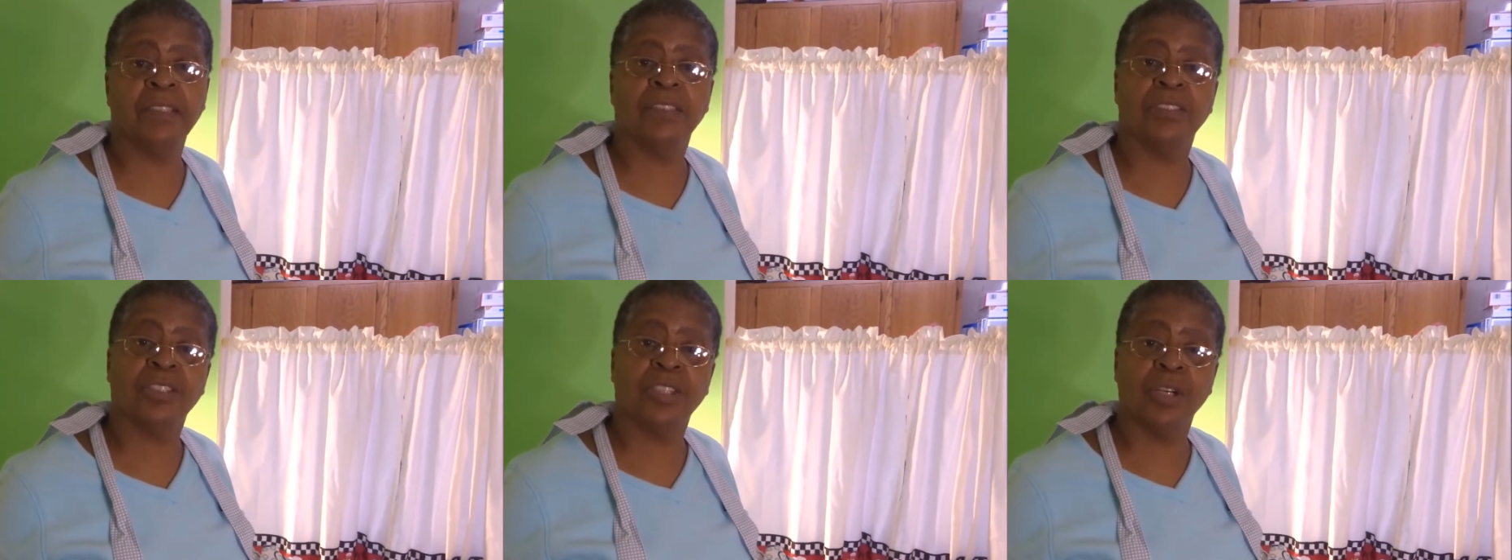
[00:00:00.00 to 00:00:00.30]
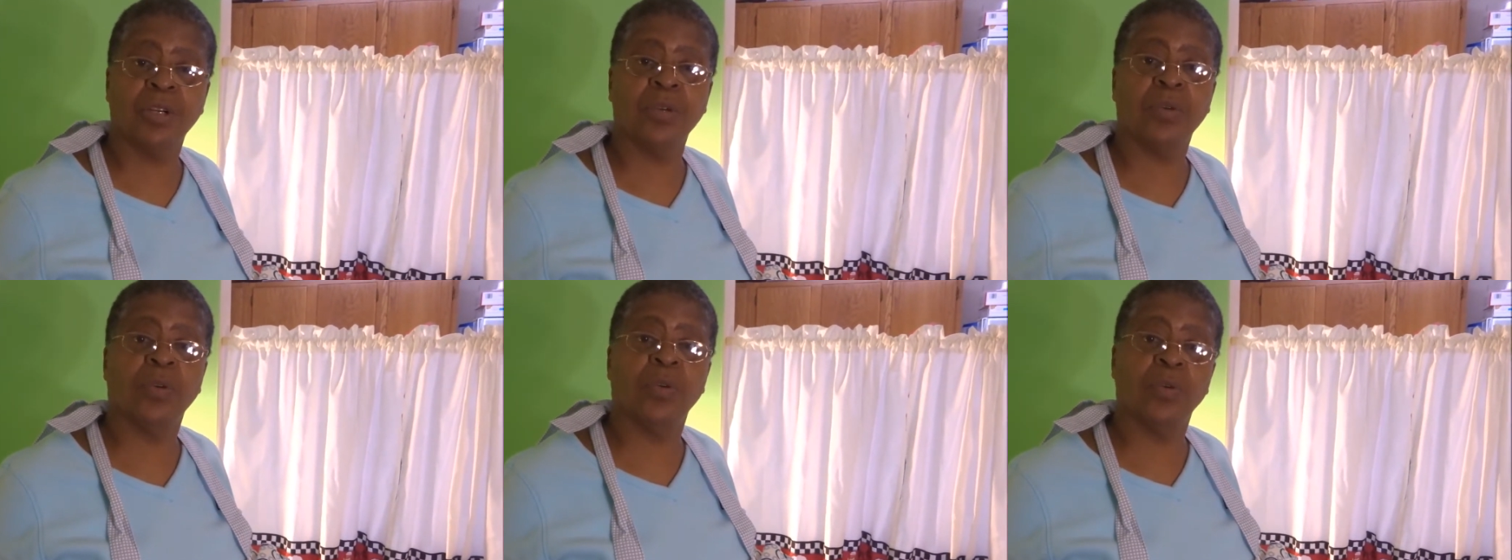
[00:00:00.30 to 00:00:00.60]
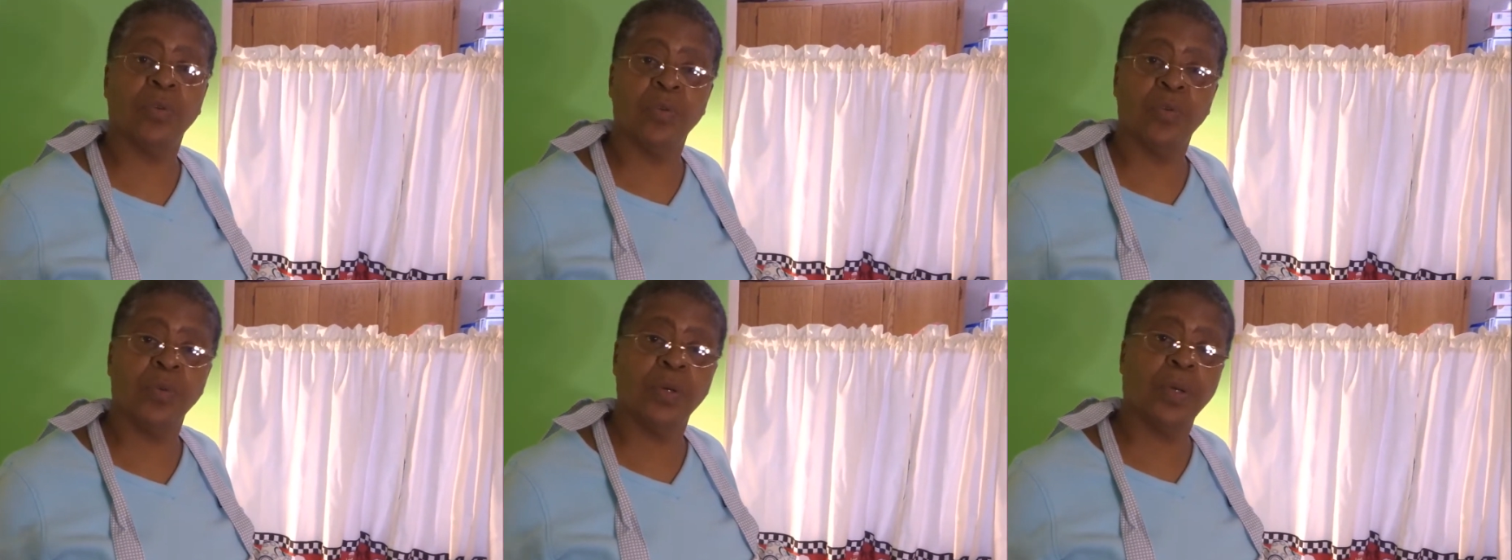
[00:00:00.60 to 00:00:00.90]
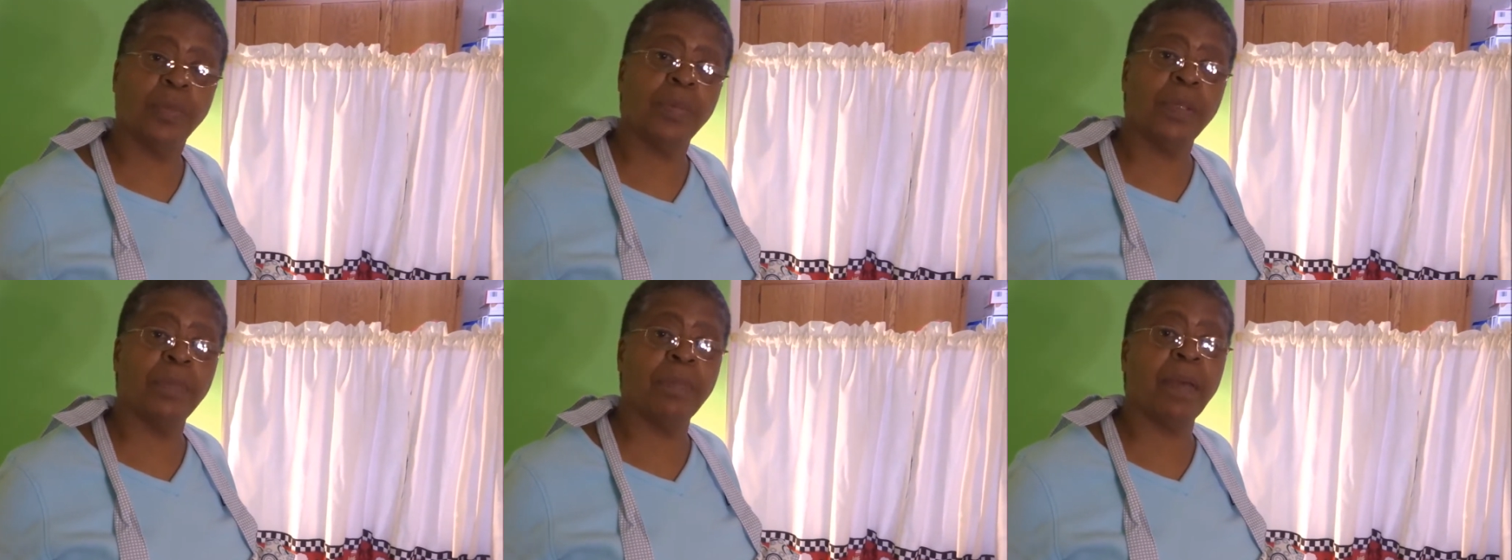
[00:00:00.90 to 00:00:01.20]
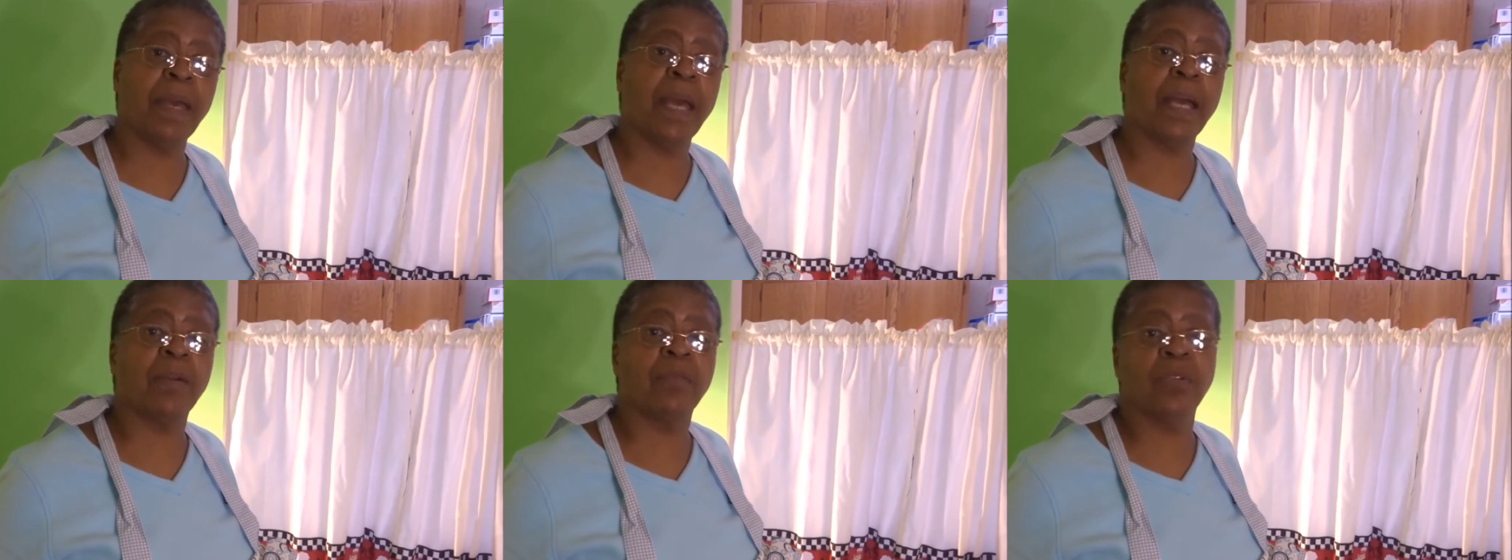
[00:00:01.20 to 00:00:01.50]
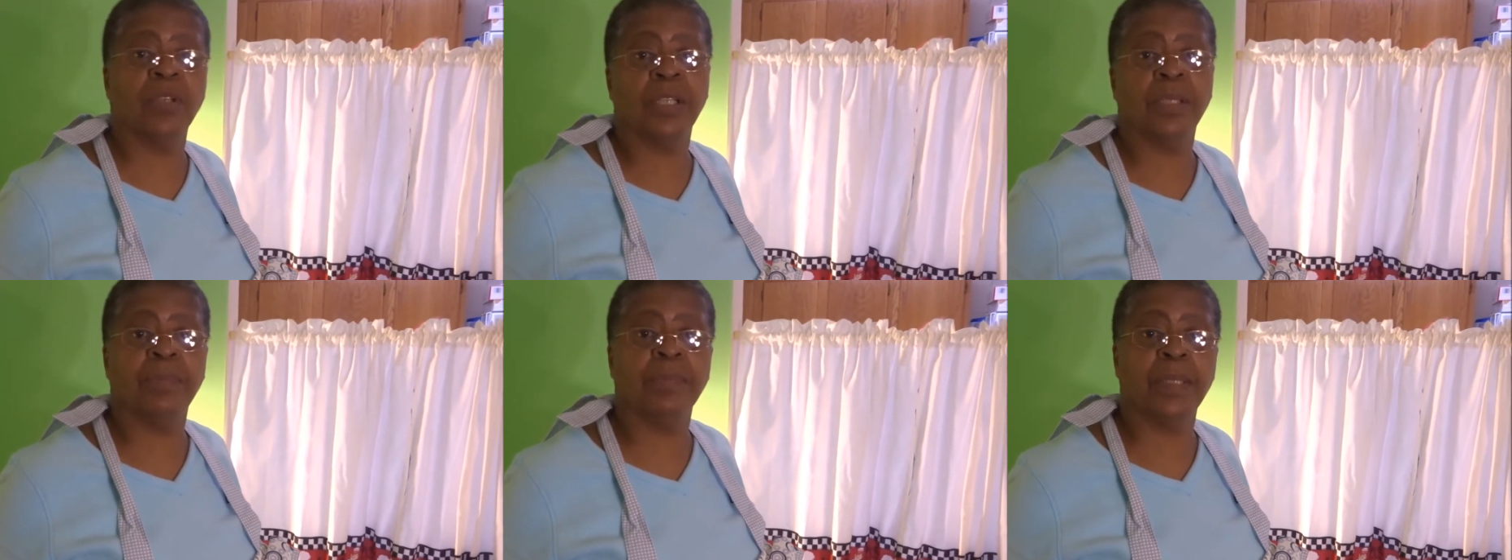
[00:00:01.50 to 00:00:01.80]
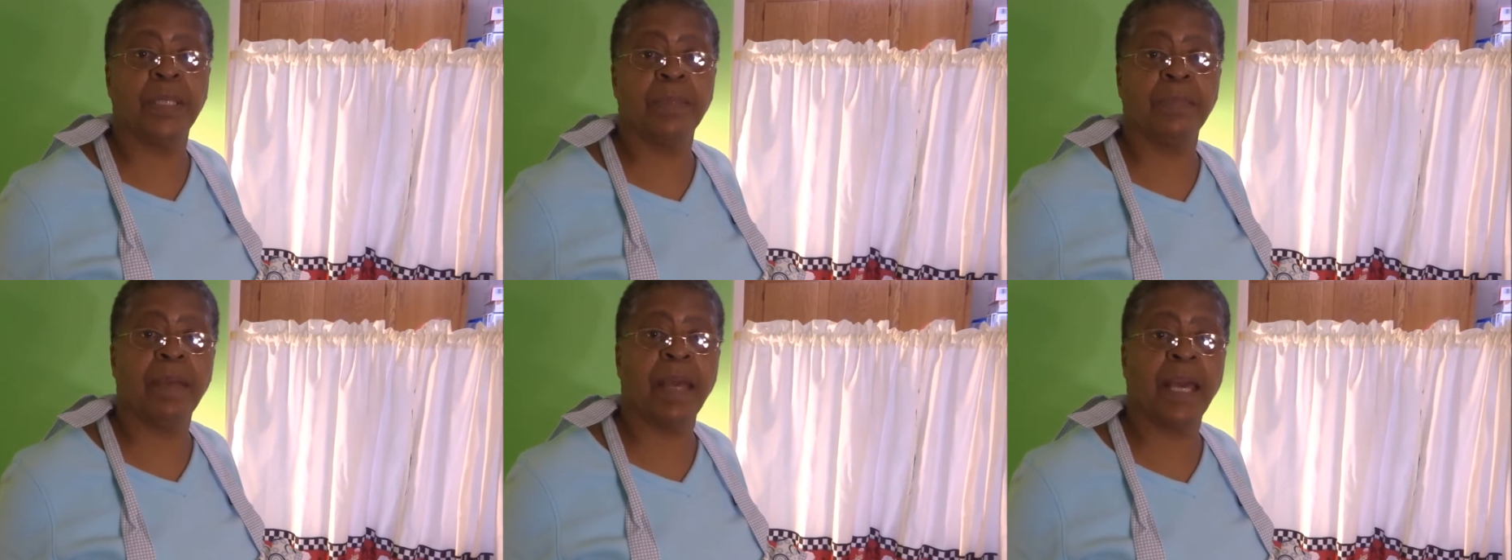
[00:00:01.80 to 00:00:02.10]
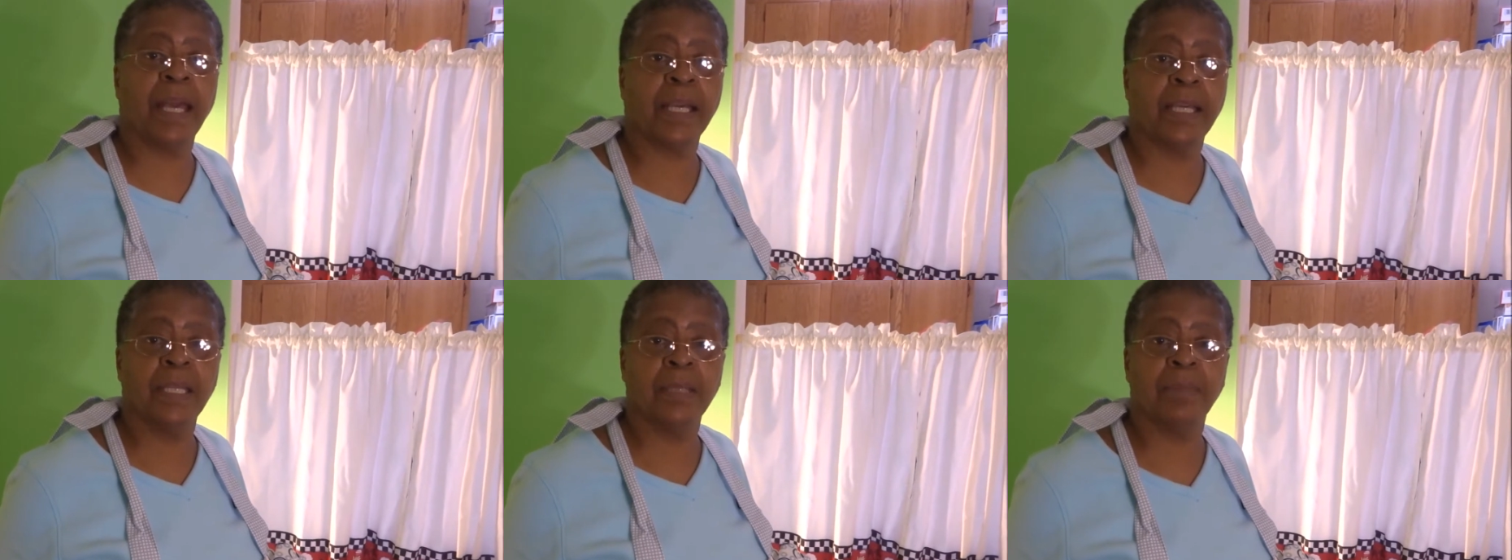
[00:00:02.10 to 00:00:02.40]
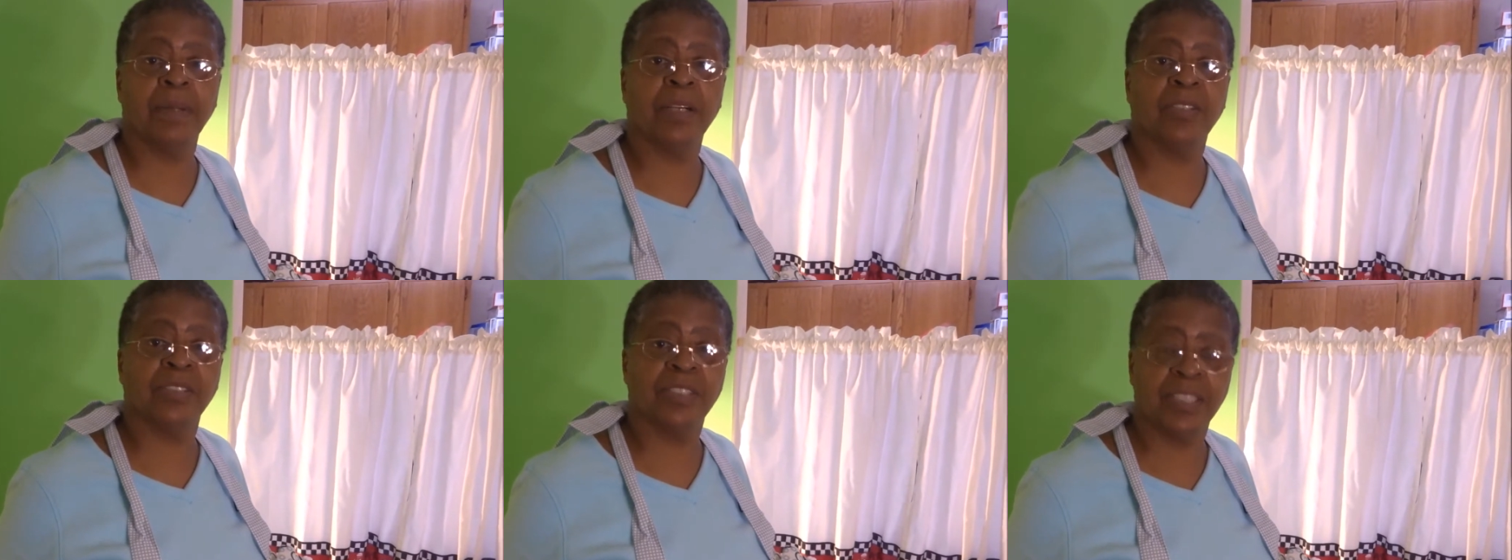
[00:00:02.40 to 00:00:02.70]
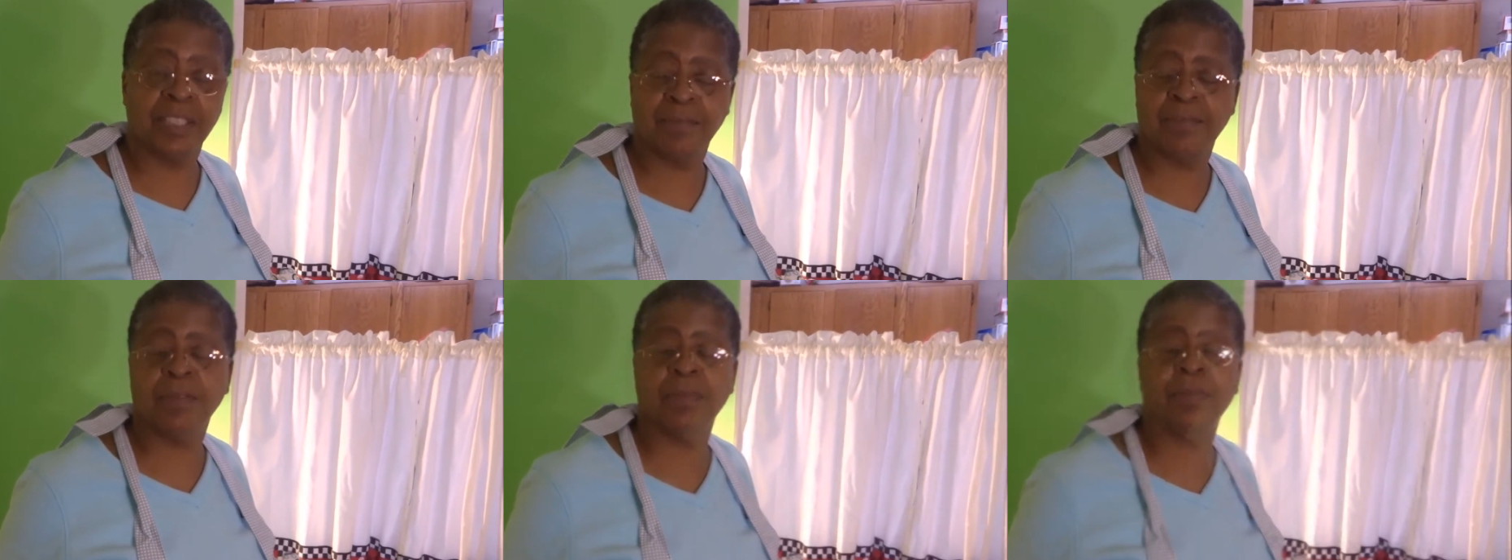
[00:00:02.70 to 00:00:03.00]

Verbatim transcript: So, we'll be back. We're going to be back in about seven